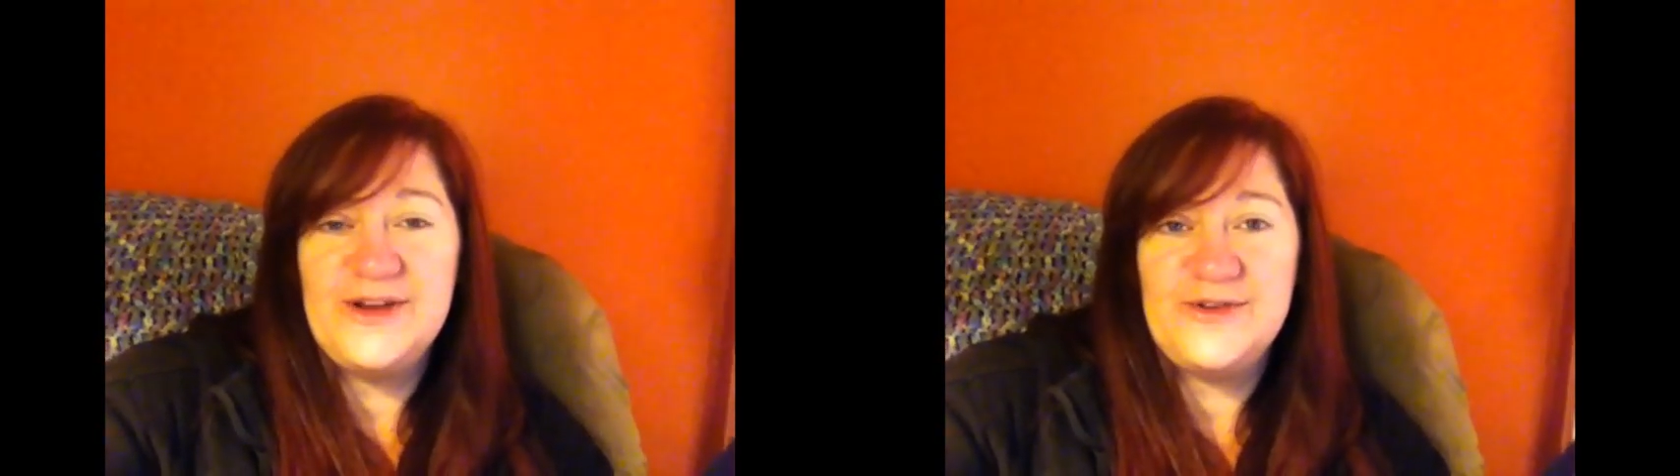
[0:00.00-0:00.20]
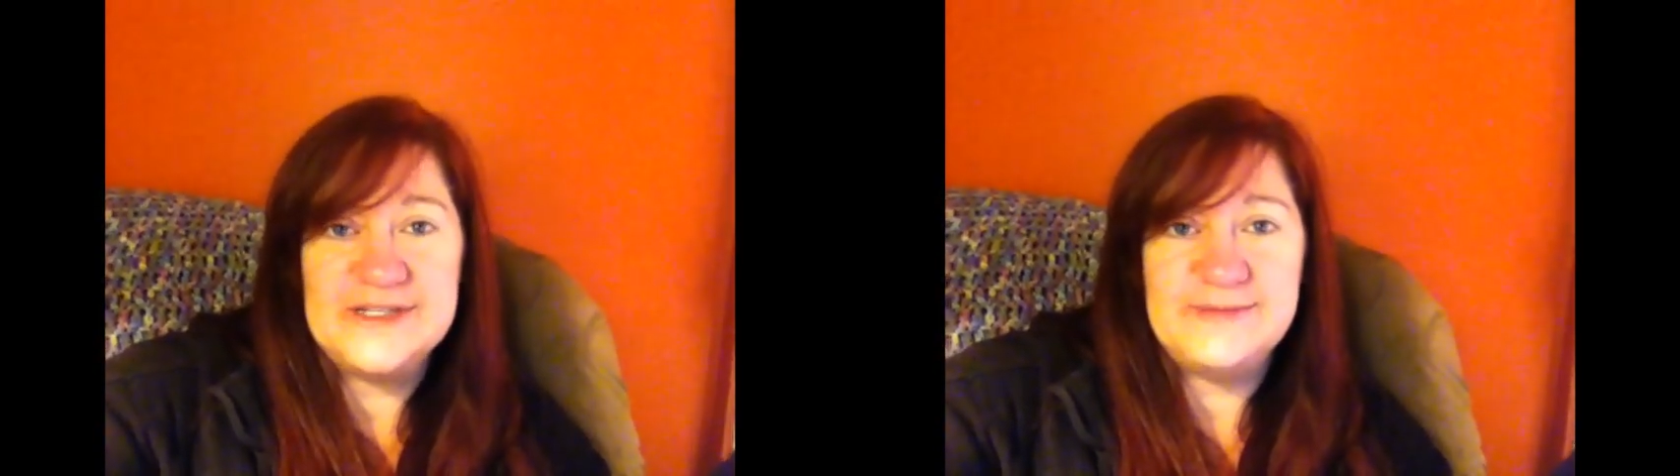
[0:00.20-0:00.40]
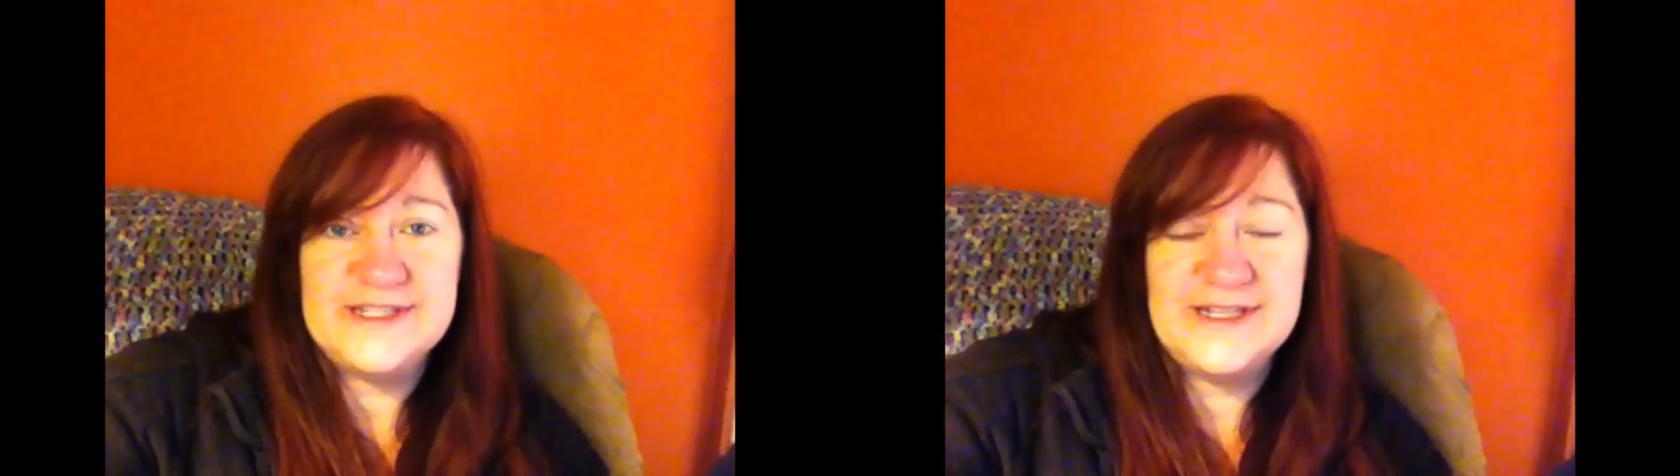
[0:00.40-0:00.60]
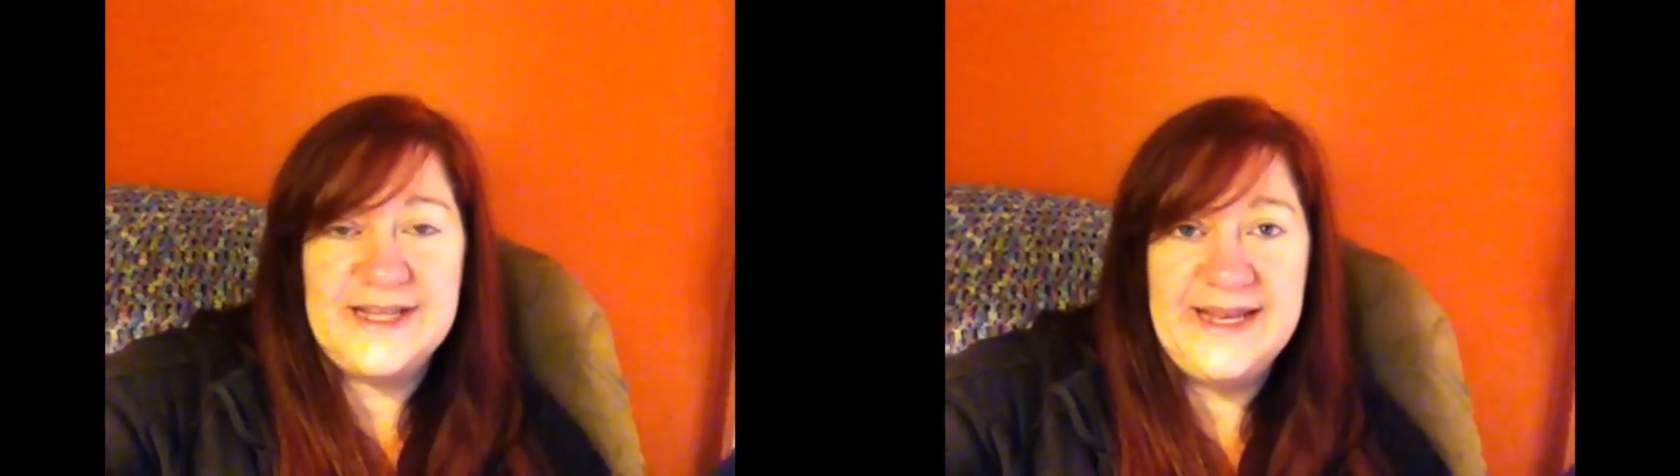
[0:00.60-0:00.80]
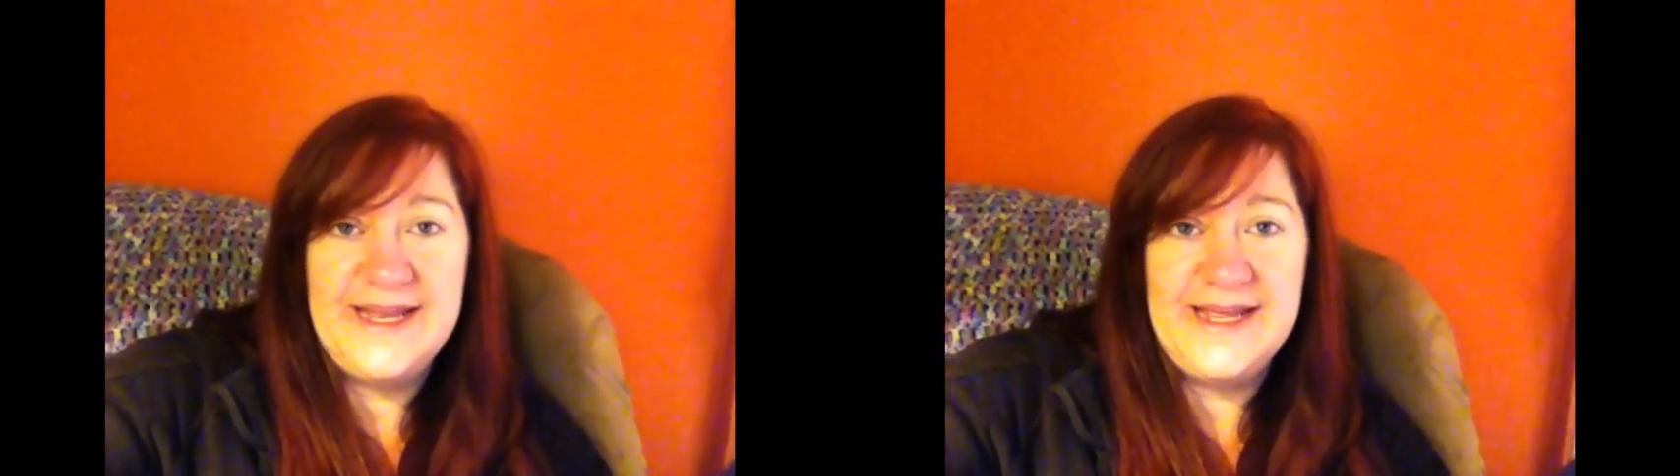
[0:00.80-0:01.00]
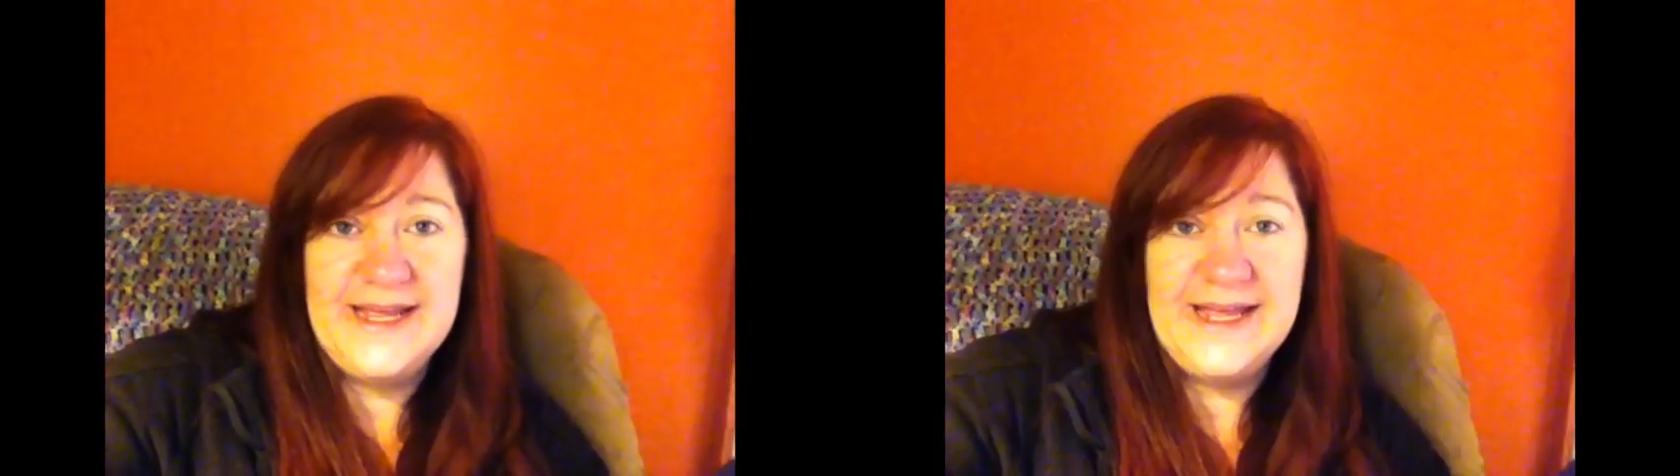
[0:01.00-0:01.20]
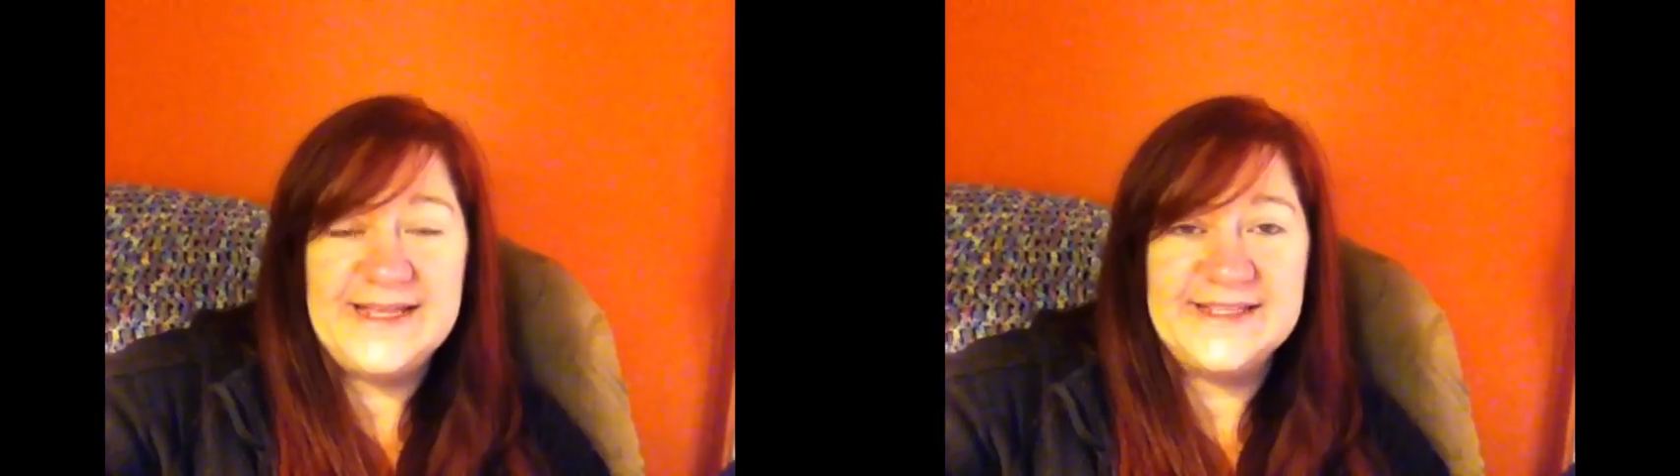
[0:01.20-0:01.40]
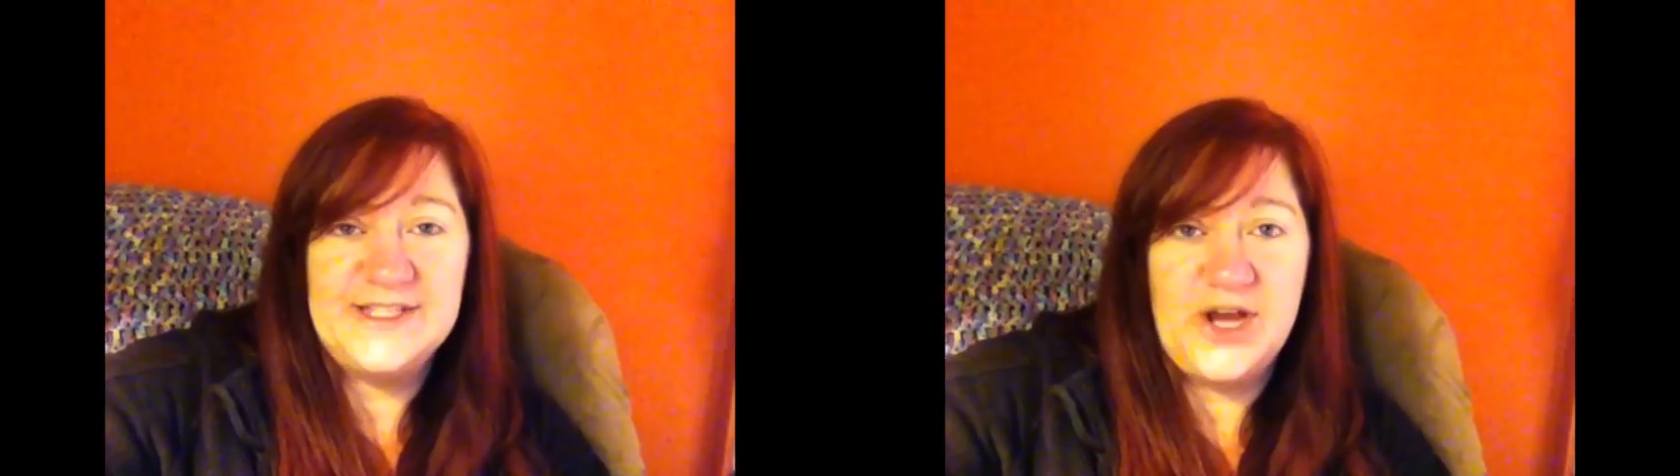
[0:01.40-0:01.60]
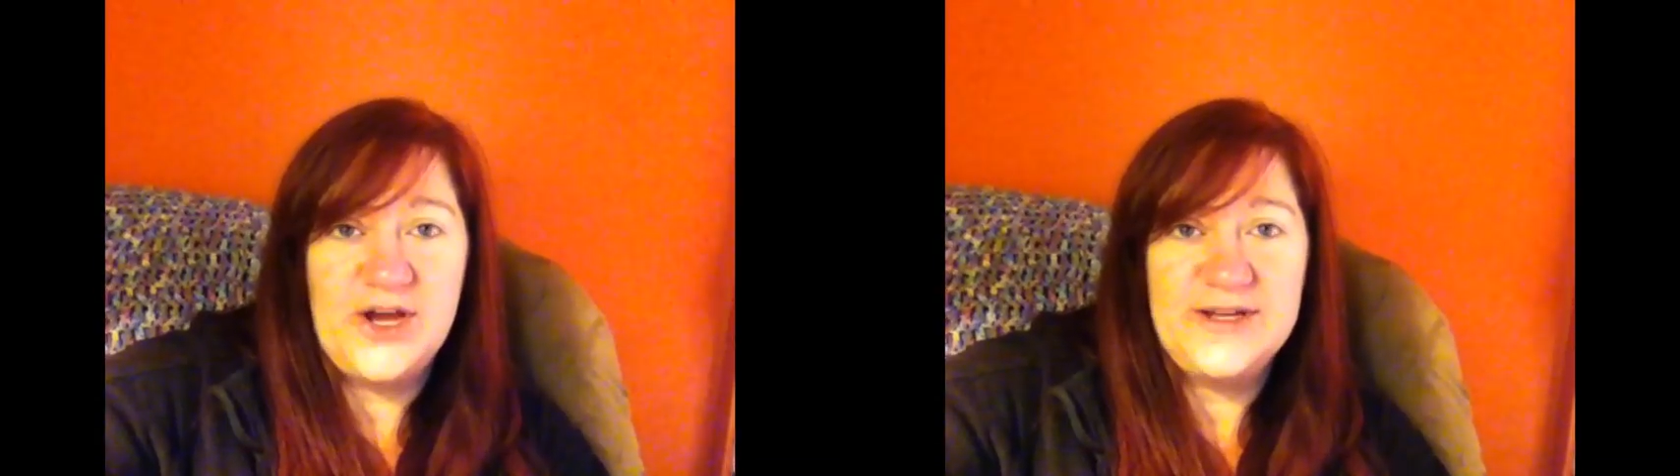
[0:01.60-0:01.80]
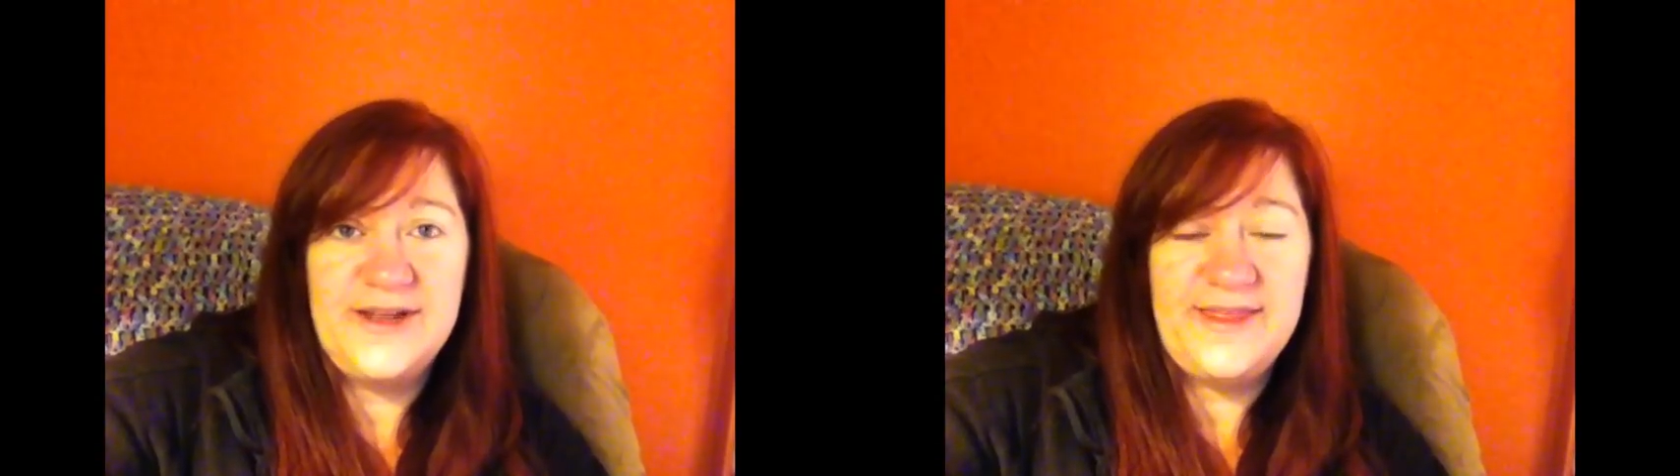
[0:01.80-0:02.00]
Christmas cleaning is
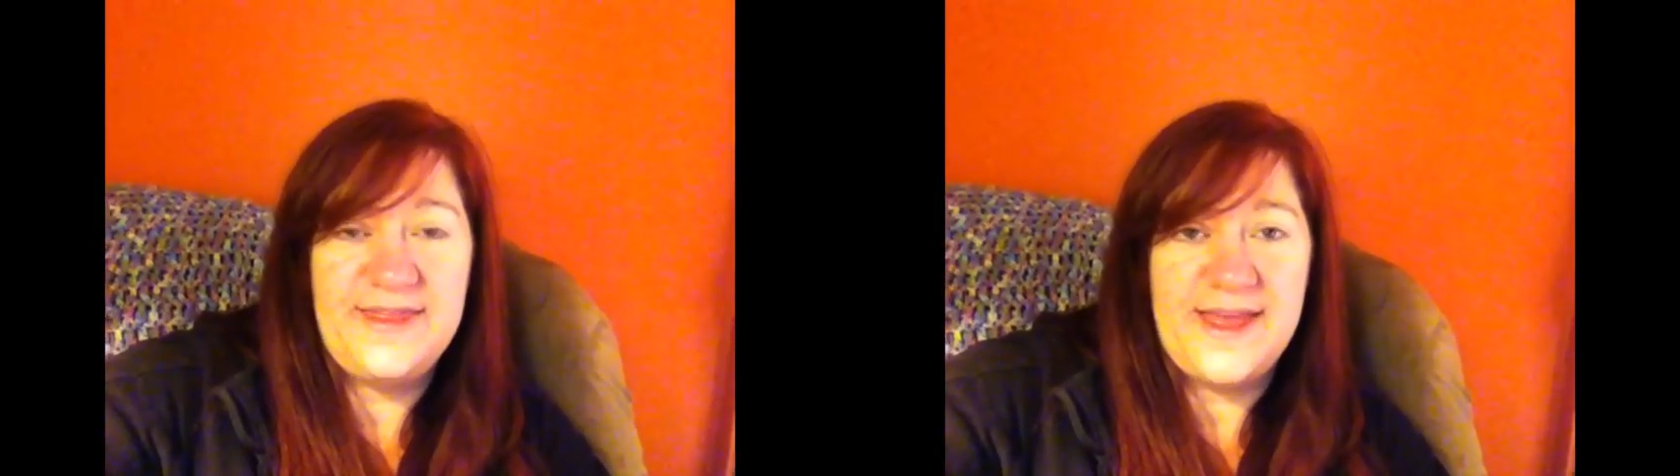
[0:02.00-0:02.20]
done